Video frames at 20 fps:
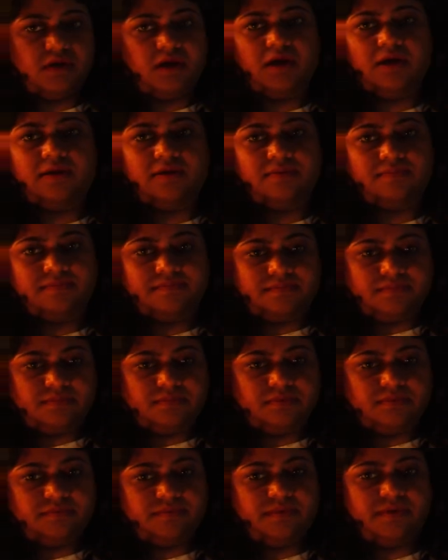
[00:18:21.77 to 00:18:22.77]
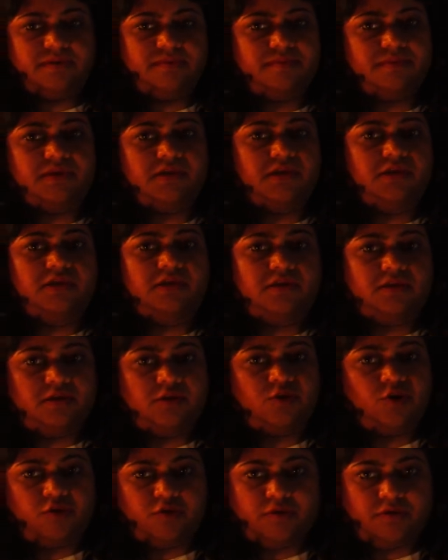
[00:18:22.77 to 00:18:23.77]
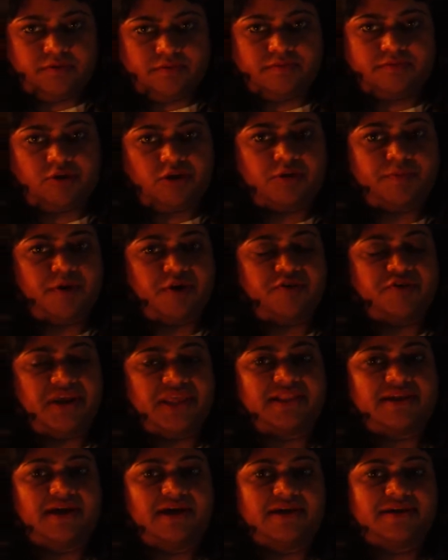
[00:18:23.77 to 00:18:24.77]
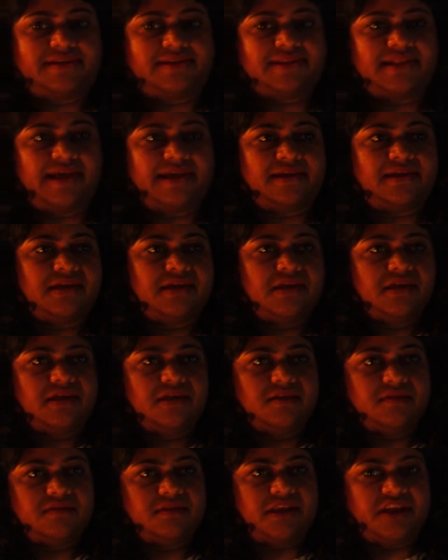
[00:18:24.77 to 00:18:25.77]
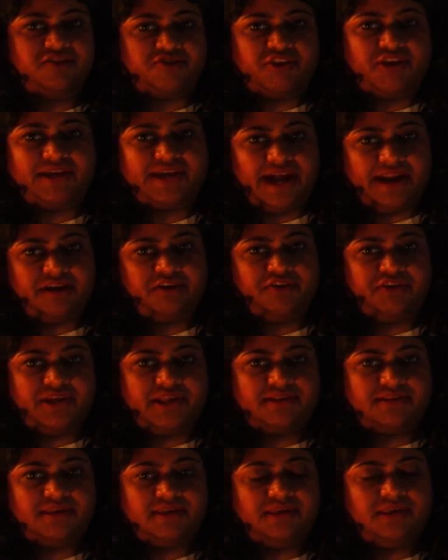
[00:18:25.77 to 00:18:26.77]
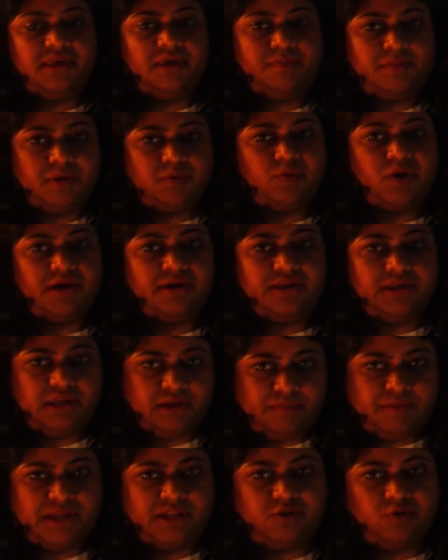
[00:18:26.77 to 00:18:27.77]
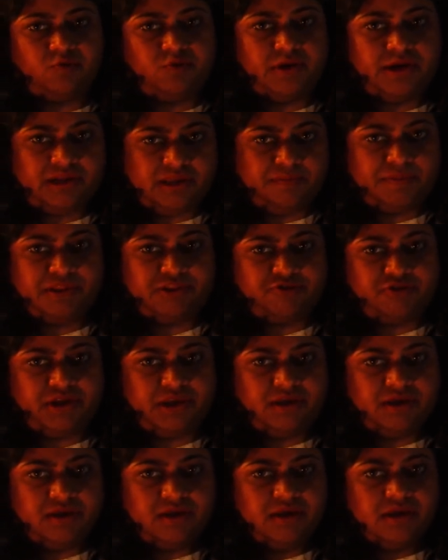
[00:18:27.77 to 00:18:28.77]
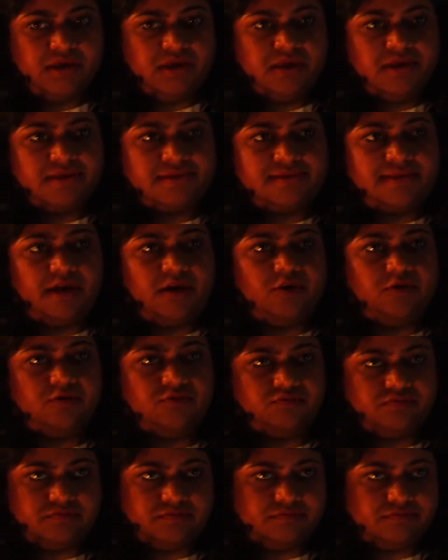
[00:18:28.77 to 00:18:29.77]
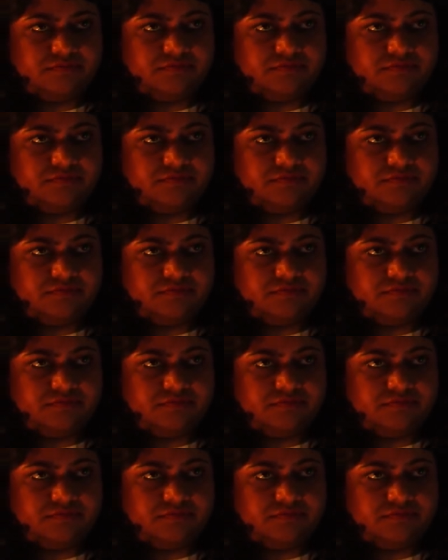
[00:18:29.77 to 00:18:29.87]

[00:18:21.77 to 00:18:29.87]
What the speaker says: you know, talking about green cards, like there are three categories, EB1, EB2, and EB3. So